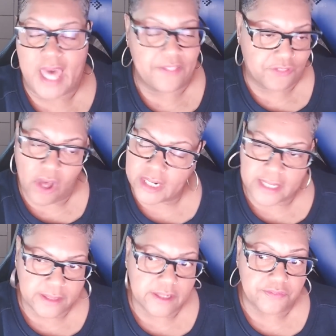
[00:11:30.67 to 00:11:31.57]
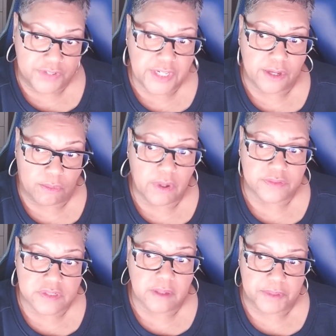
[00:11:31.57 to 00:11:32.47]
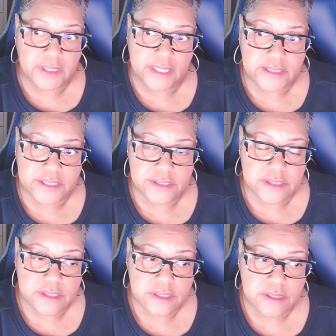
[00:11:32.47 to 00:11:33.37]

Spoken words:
thought I did a video on something like this.